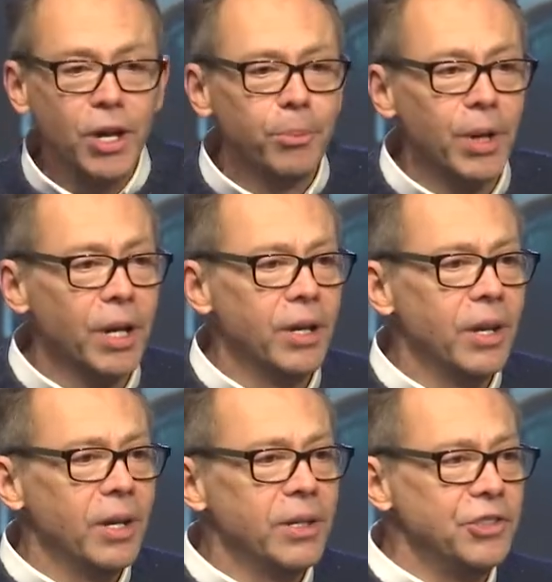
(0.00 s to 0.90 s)
But
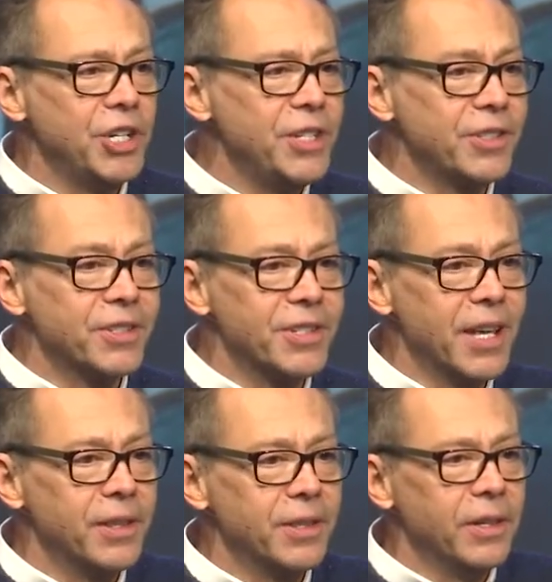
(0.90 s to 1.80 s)
Jesus
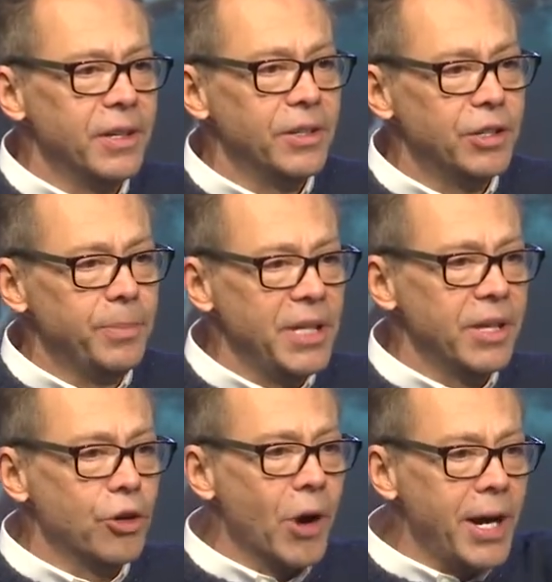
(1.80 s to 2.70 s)
said to be the
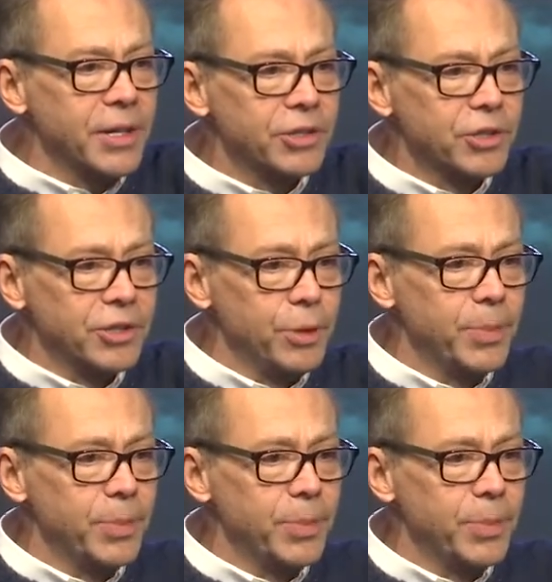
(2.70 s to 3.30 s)
greatest, you